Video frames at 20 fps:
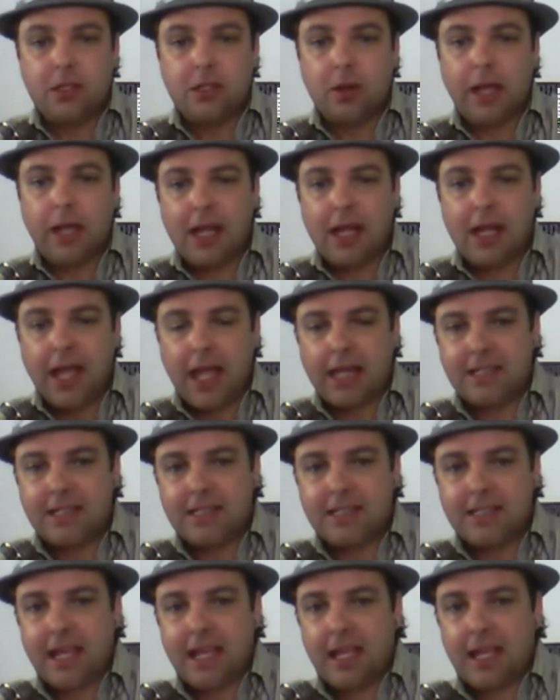Go ahead
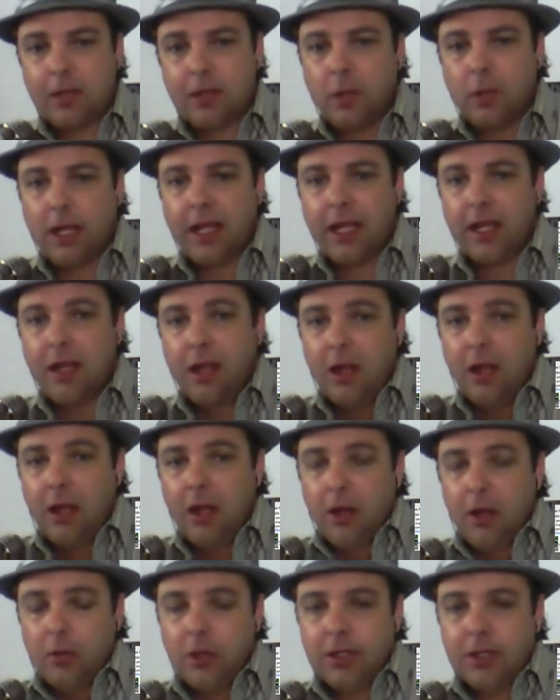and take it away
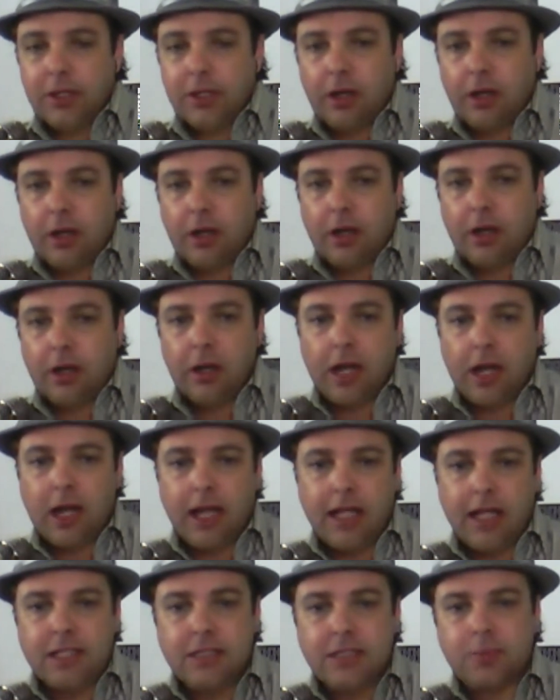with our
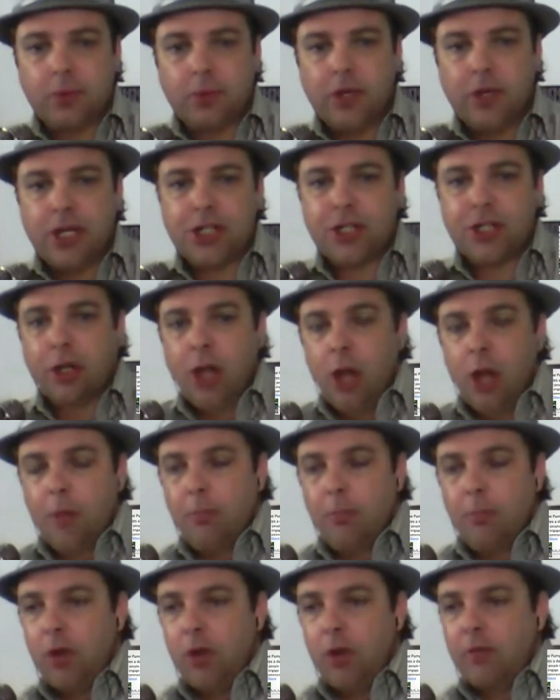inspirational,
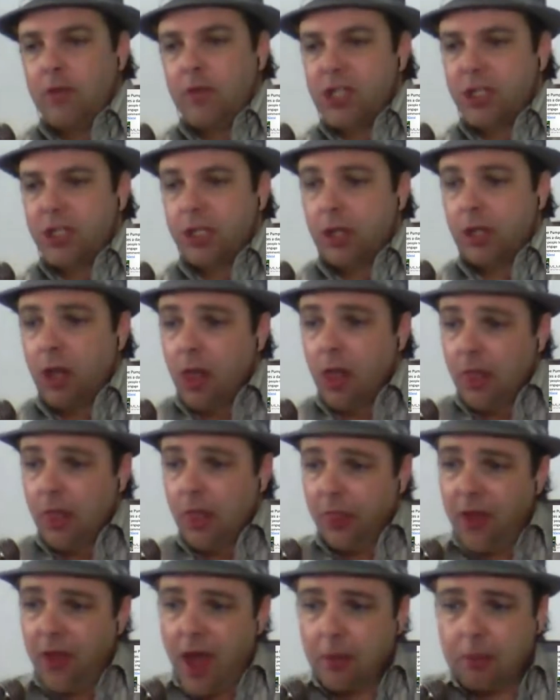motivational,
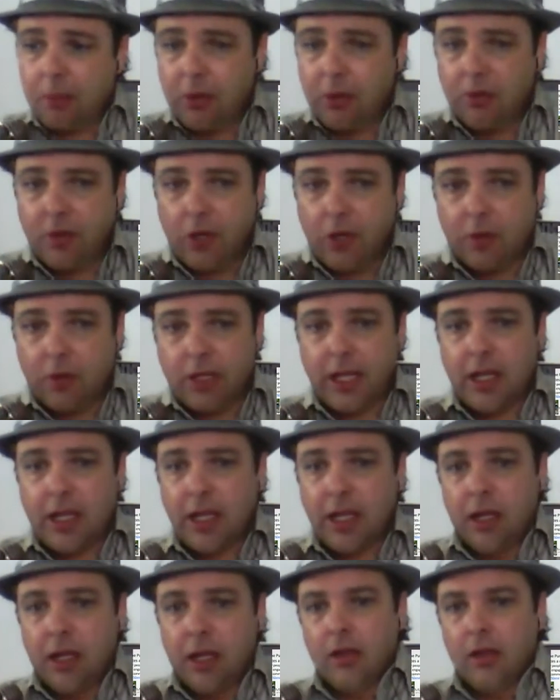
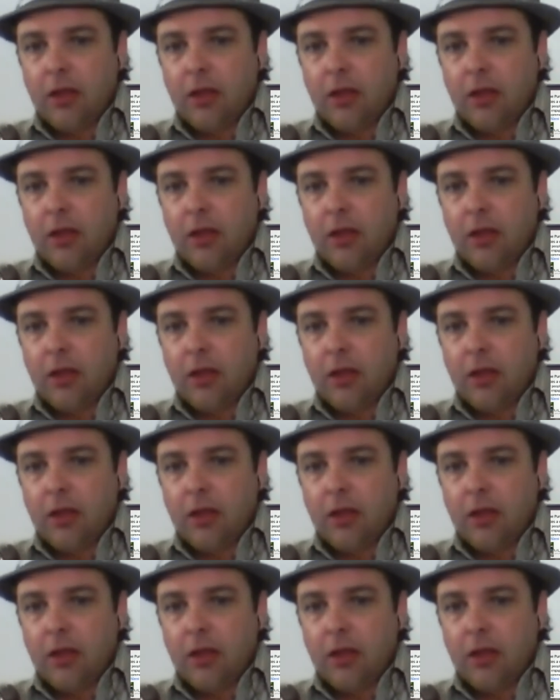thought-provoking,